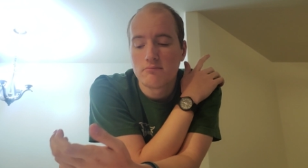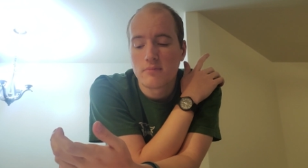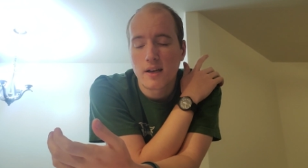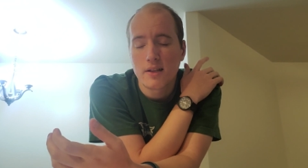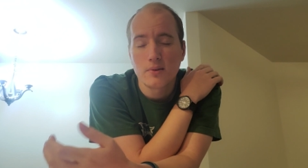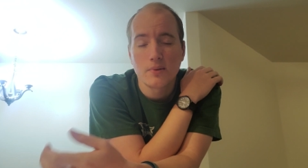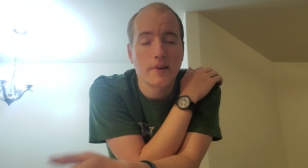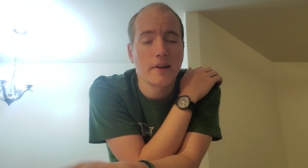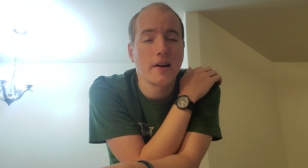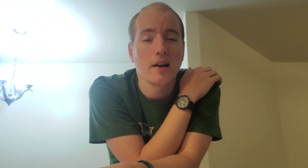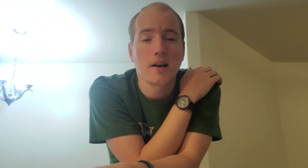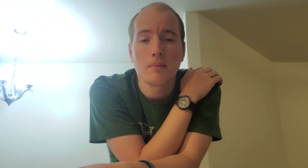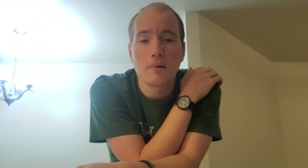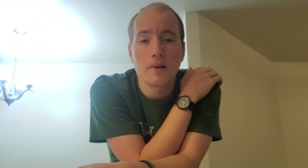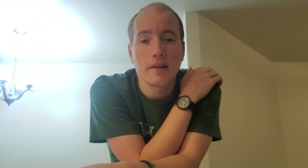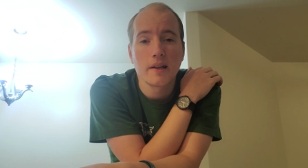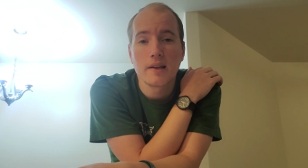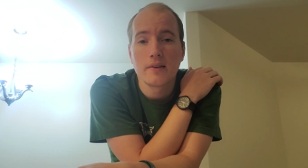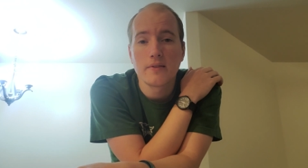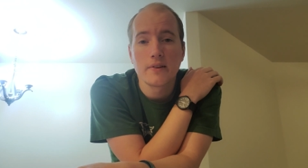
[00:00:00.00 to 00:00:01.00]
I don't care
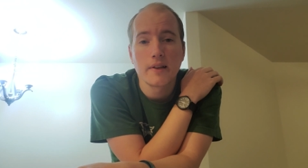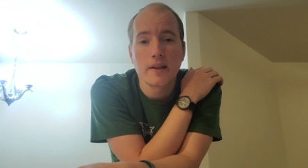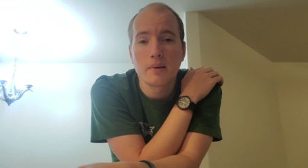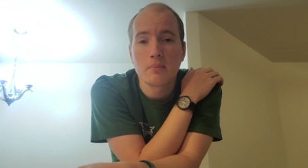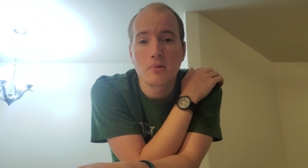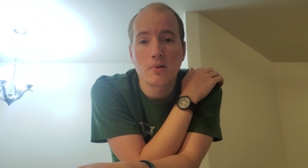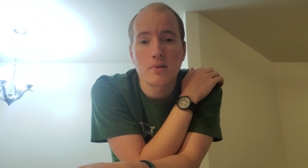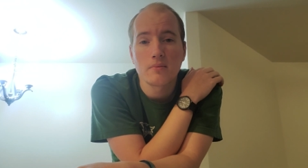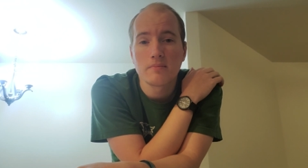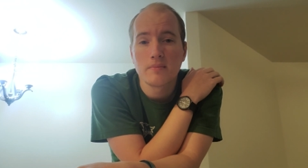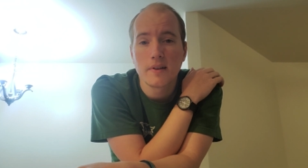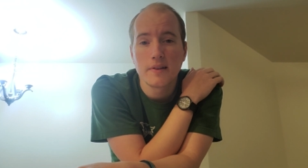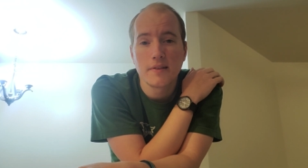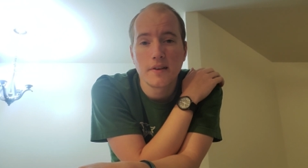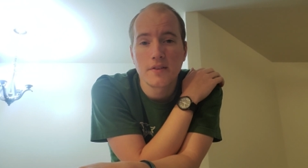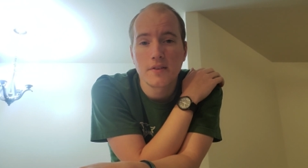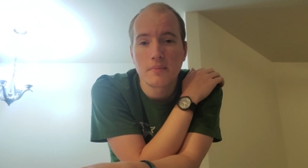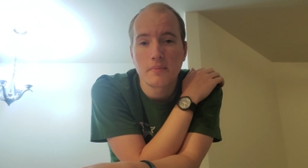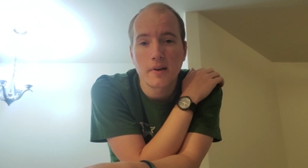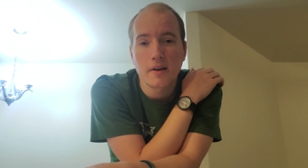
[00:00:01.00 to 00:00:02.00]
about any of it anymore. It
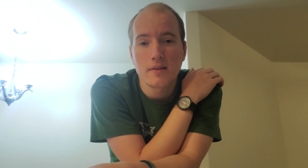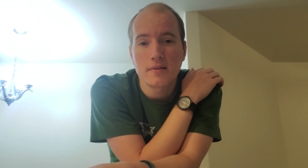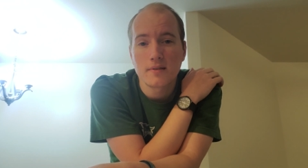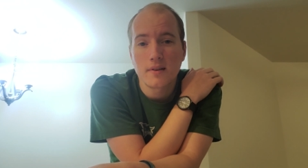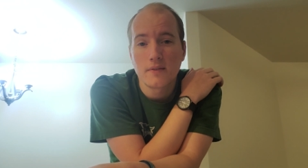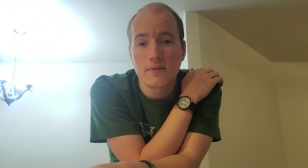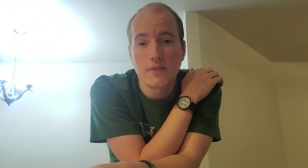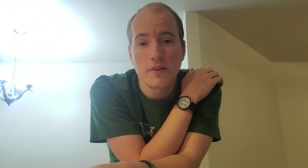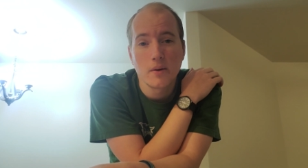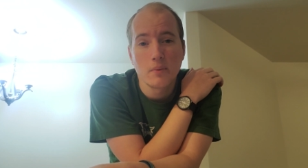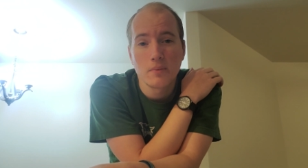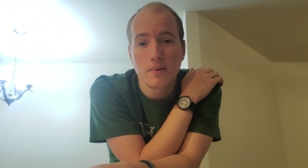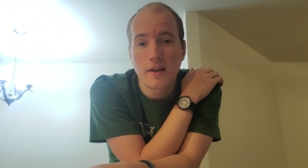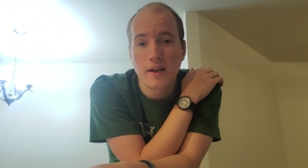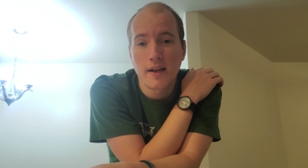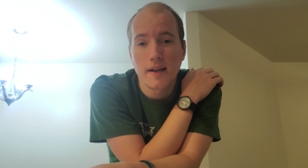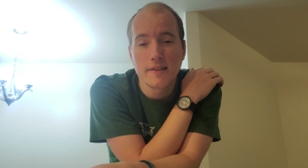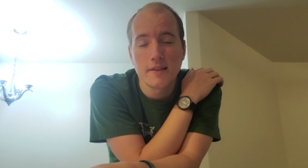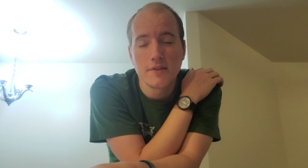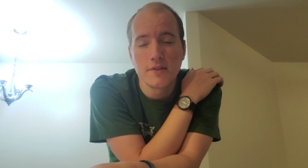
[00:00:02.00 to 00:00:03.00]
doesn't matter. I've done what I
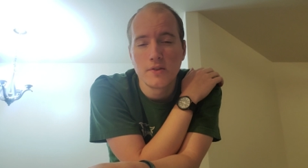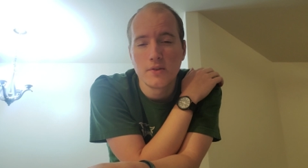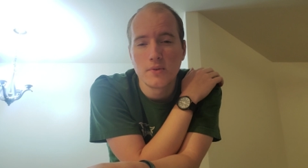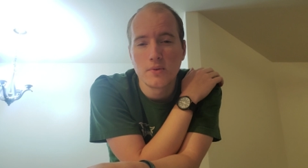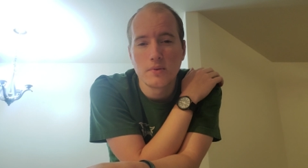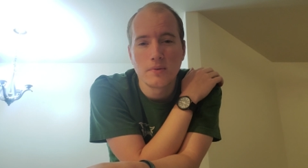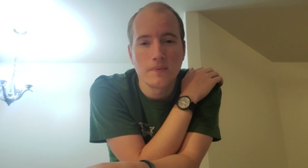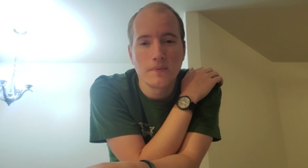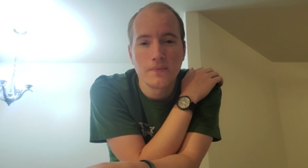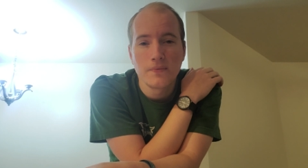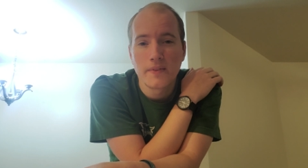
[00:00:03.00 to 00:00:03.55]
had to do.